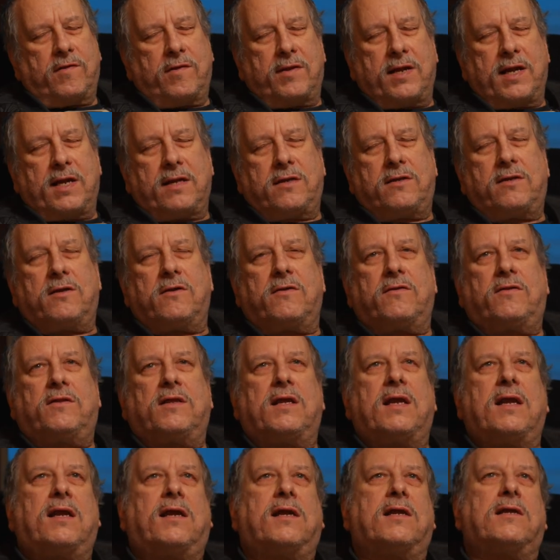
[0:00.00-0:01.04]
that, you
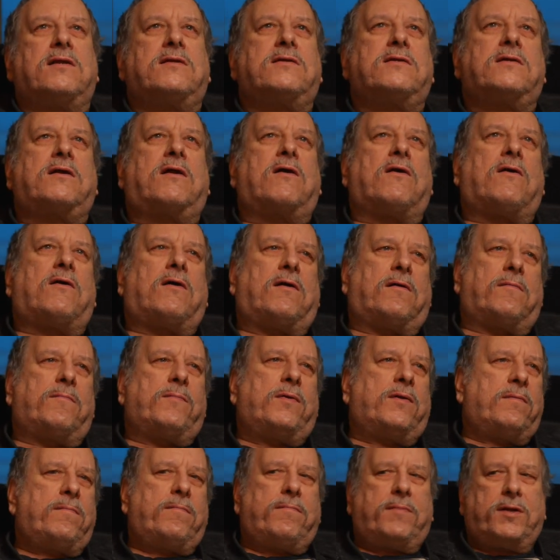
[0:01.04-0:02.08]
think it's calm.
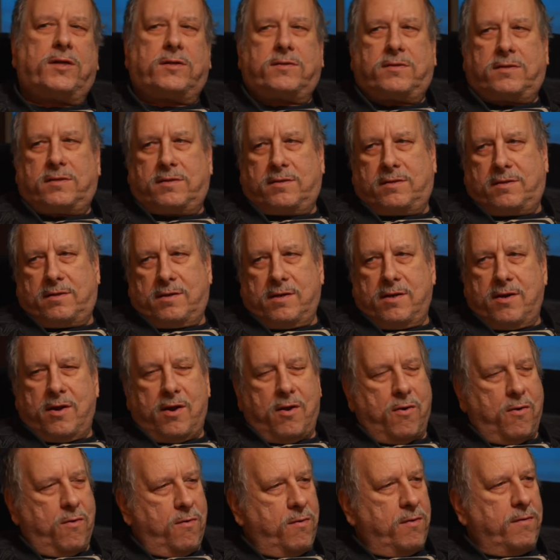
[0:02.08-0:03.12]
But
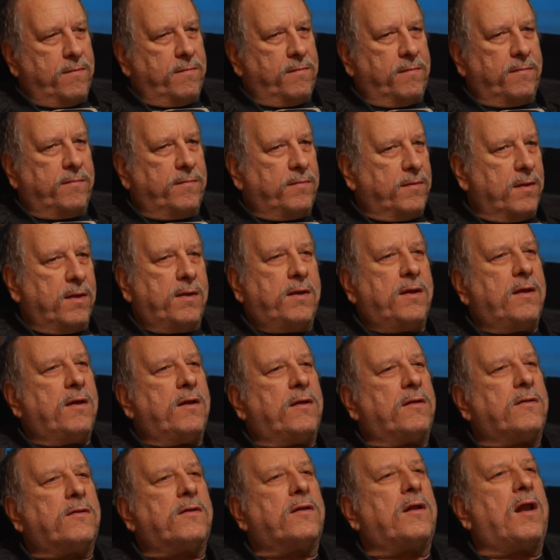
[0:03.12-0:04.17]
no. The
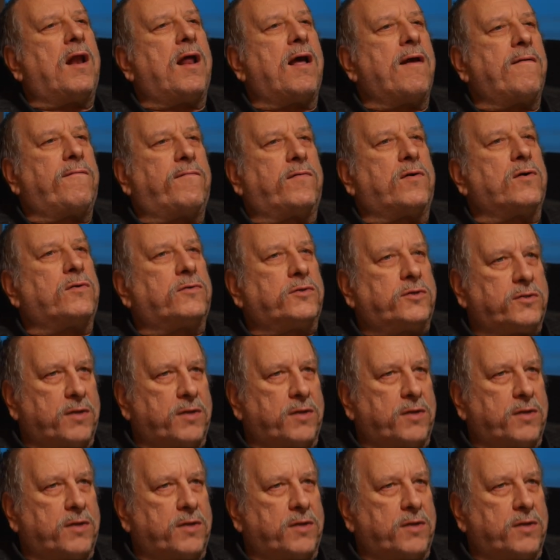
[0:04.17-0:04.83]
life goes